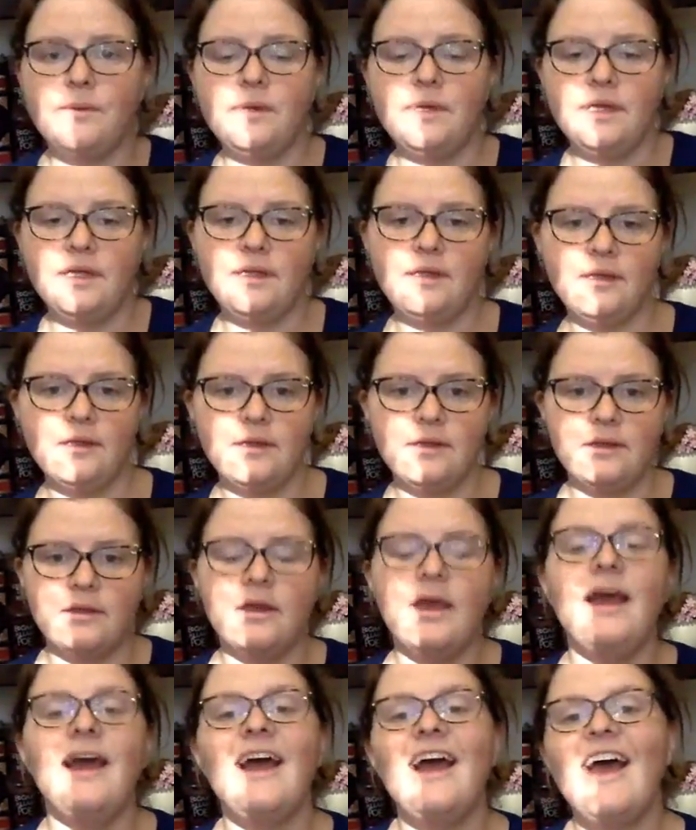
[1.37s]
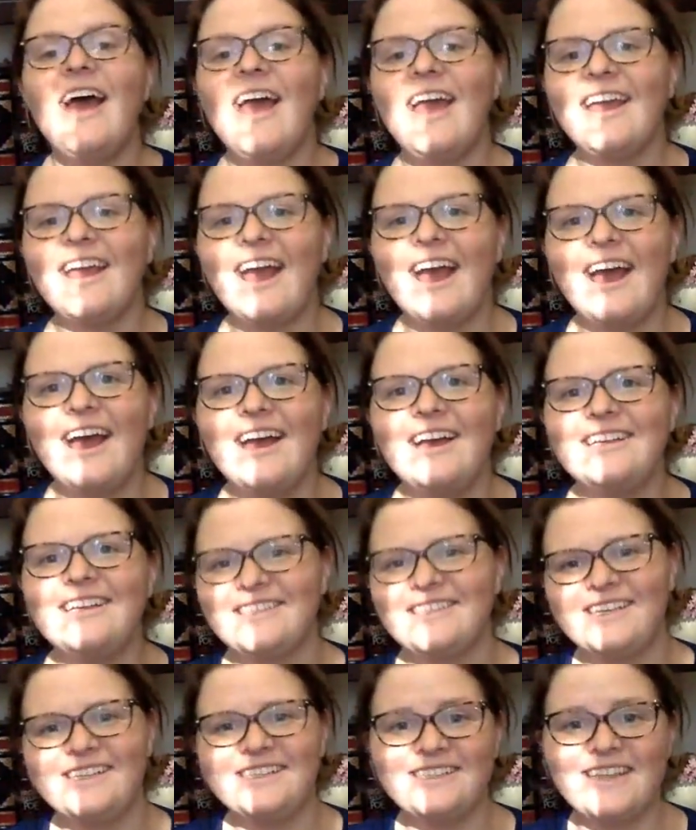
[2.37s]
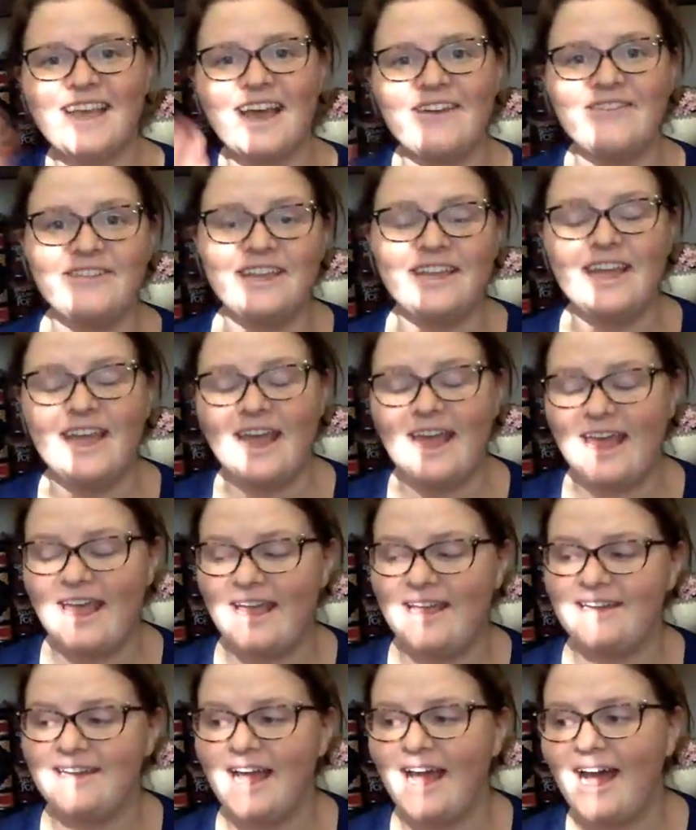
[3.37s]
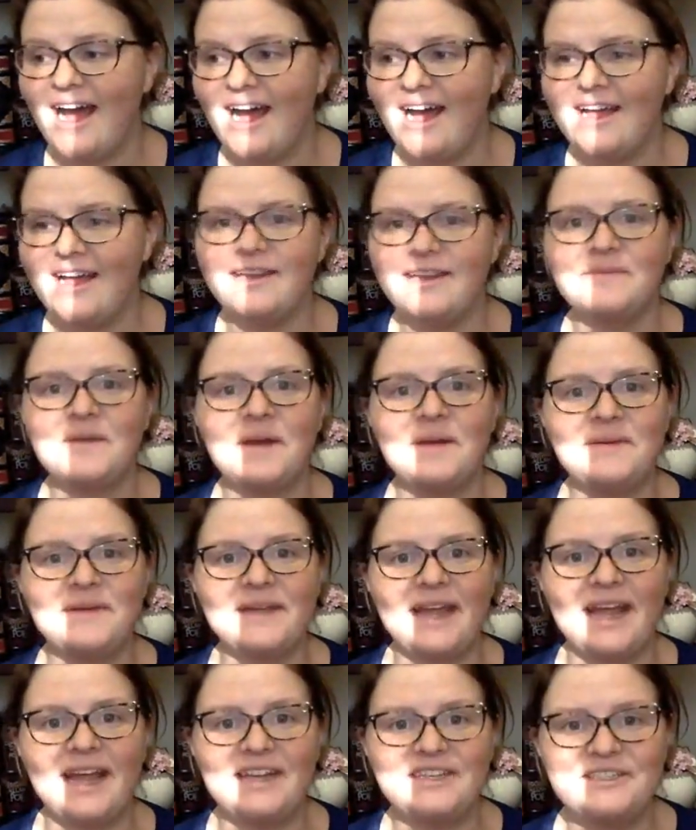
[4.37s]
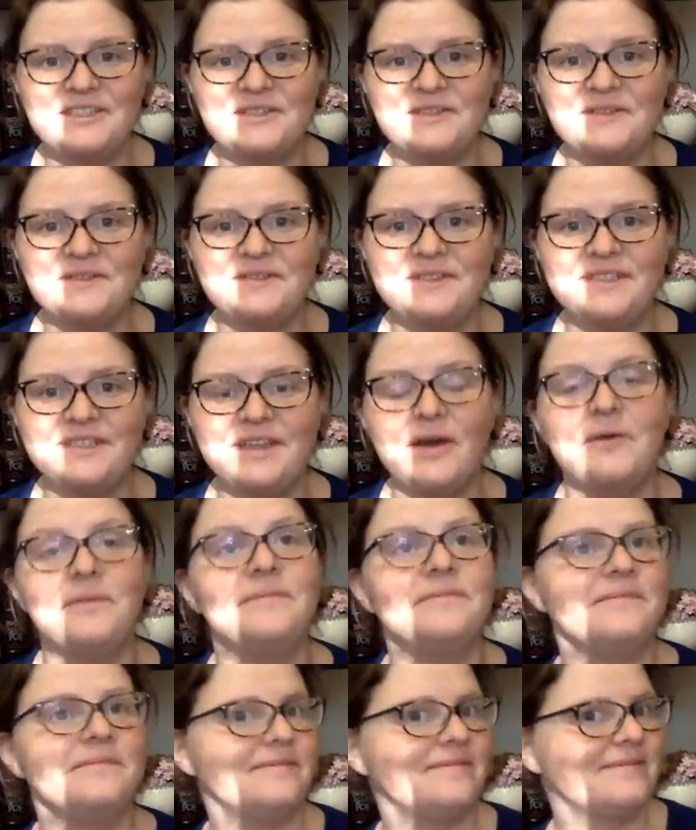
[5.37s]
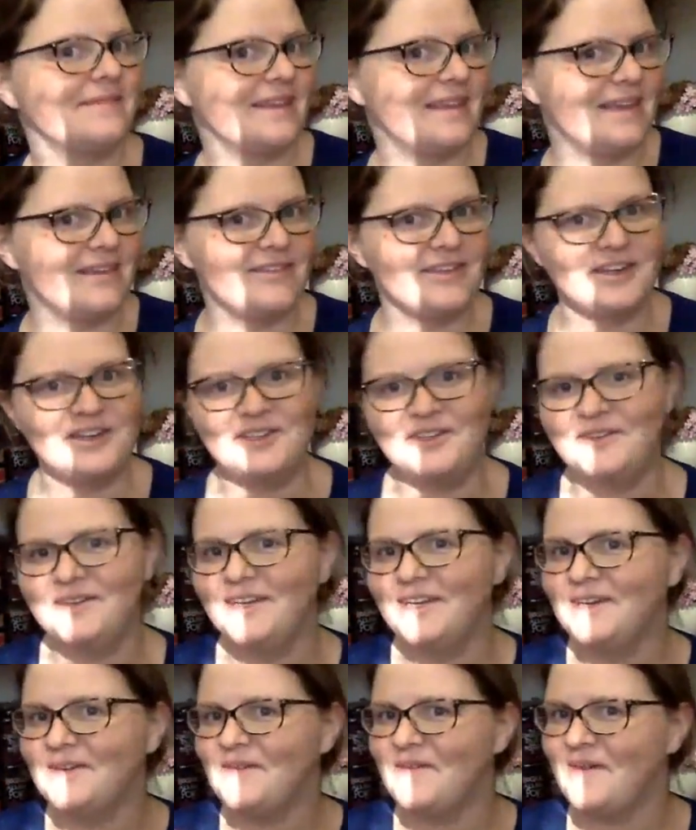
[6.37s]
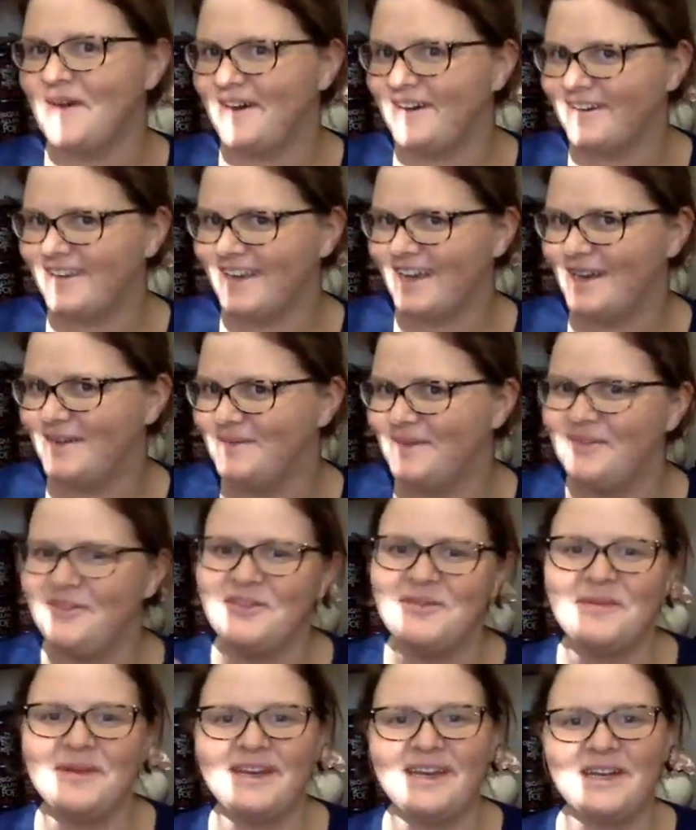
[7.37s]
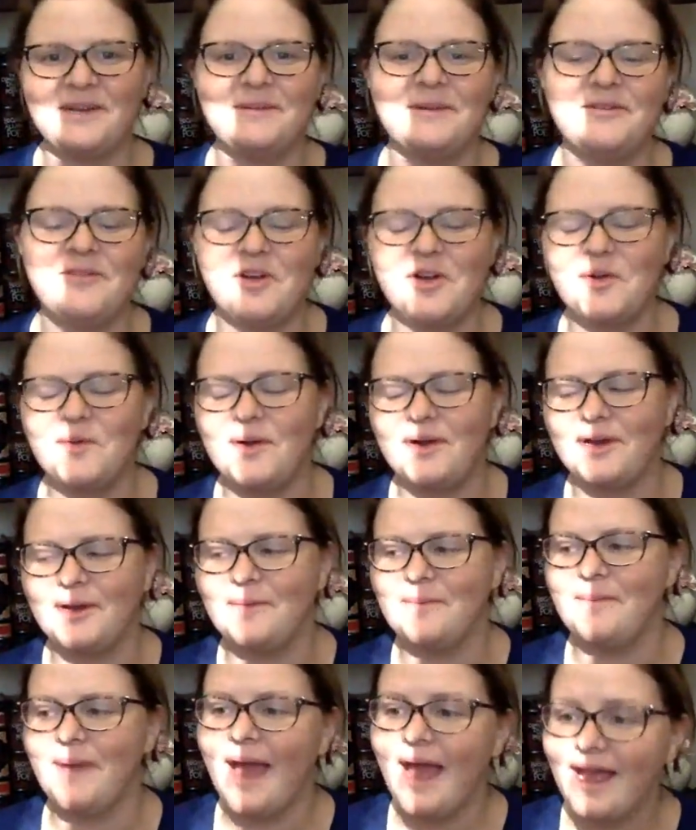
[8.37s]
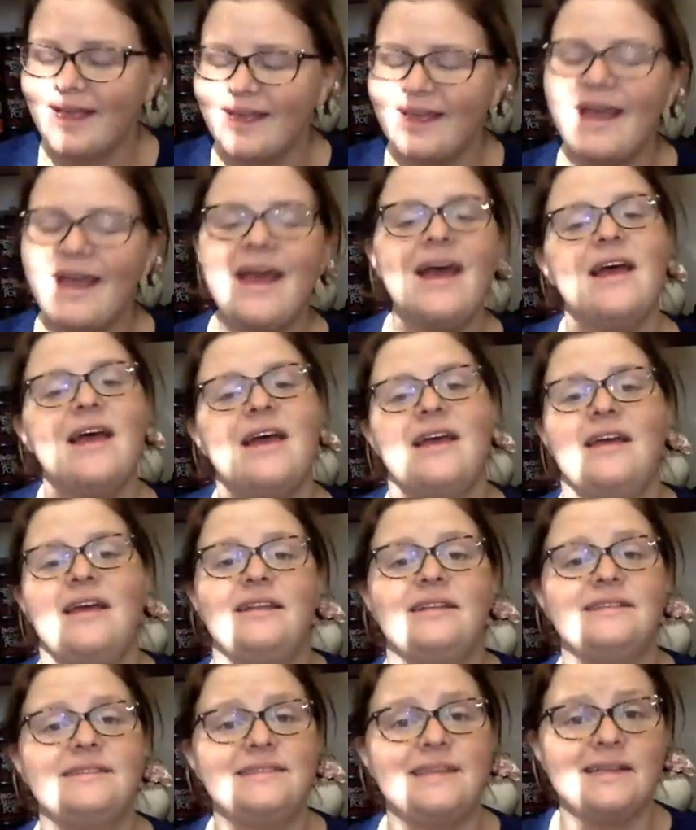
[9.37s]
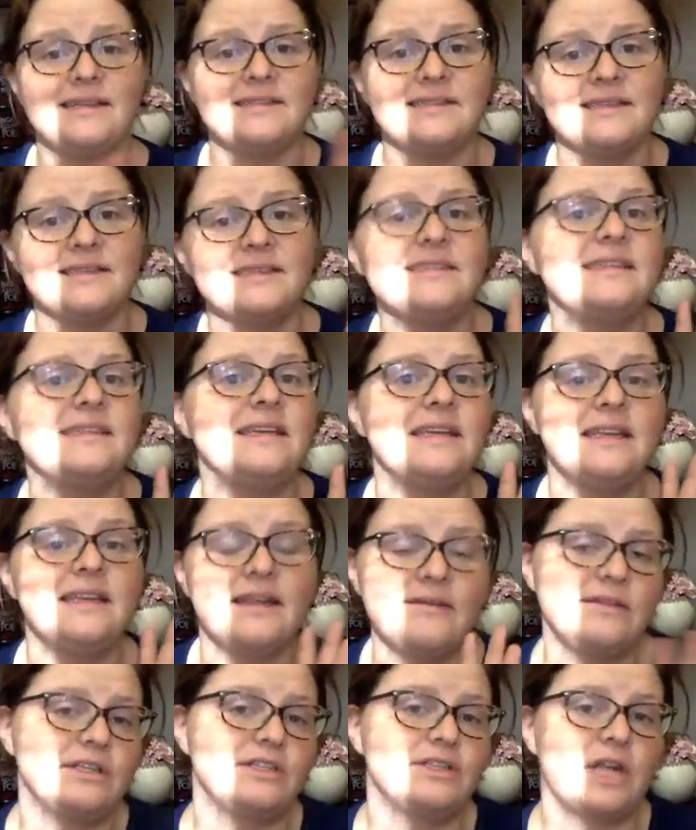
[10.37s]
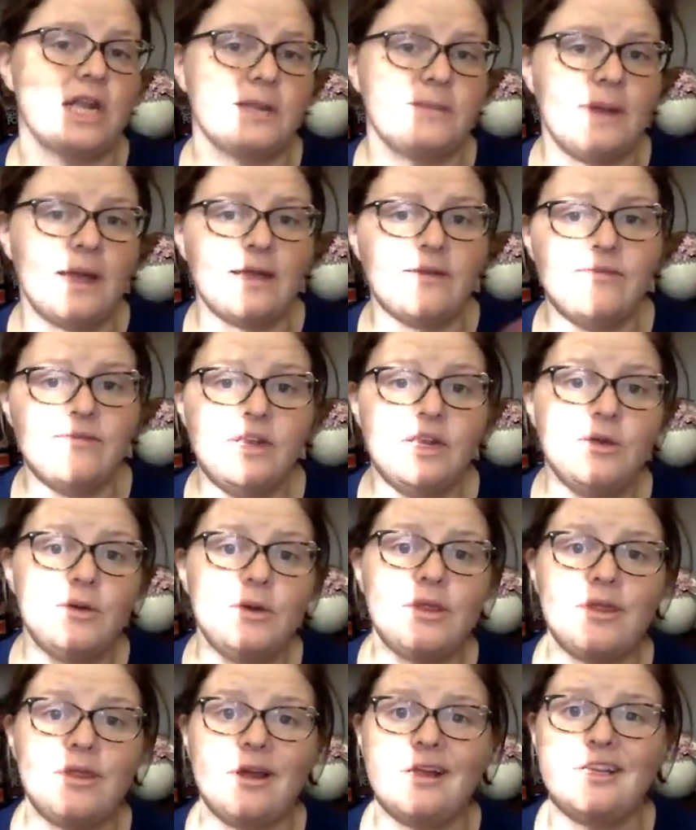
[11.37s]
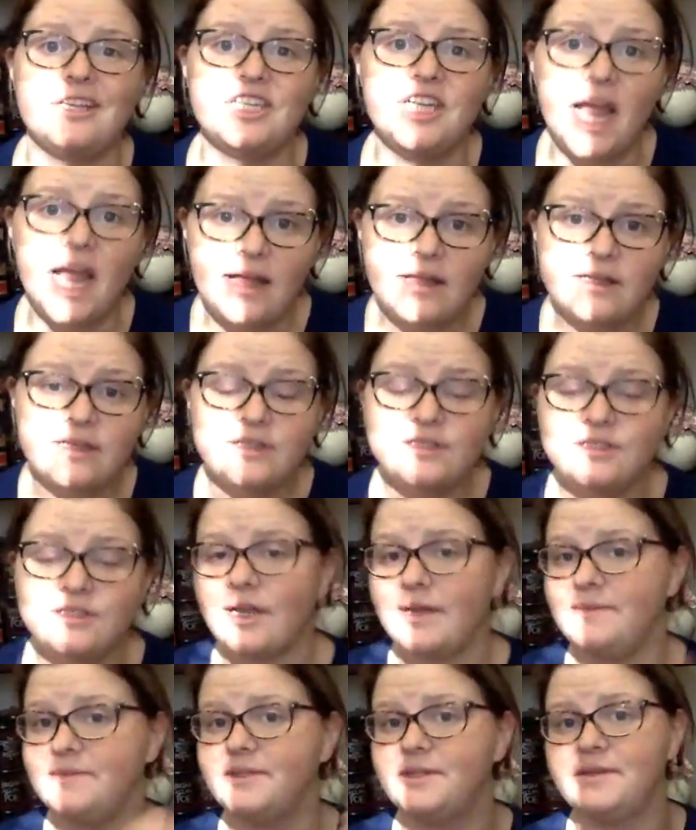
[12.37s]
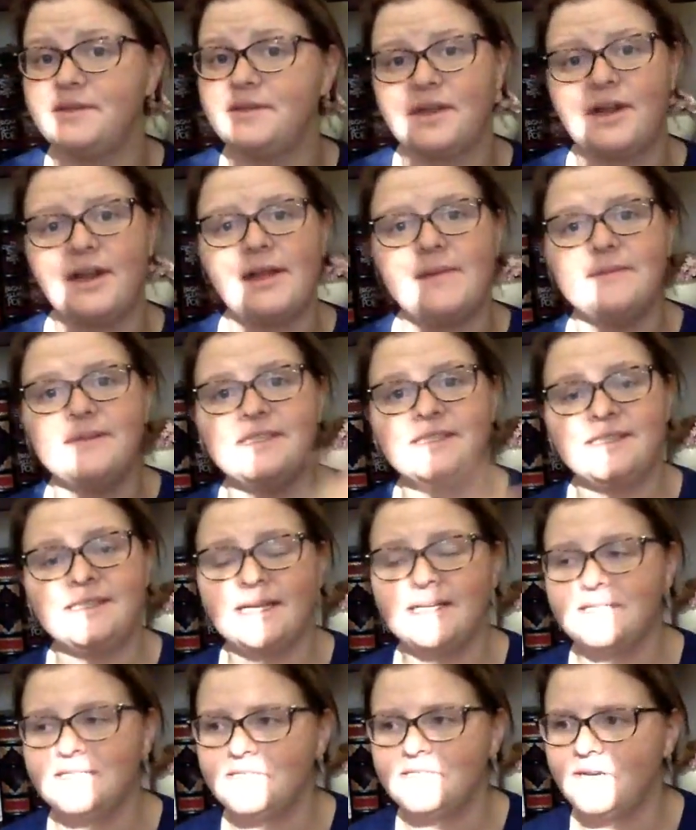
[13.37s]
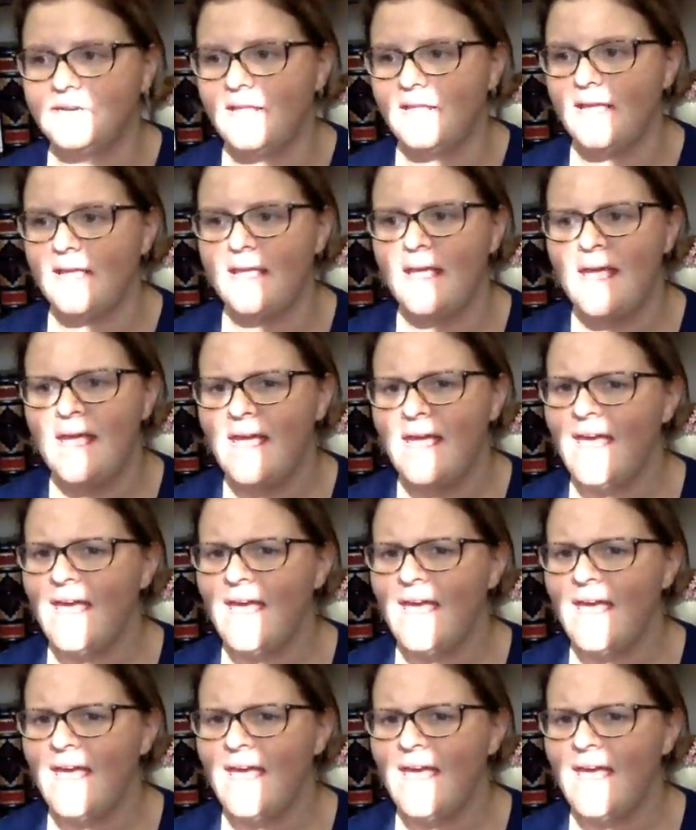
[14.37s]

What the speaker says: Hey guys, it's Savvy, and I am coming at you if you're new here, welcome. If you've been here before, welcome back. It is day 16 of the Strike Back Videoathon challenge. I'm so sorry I missed yesterday.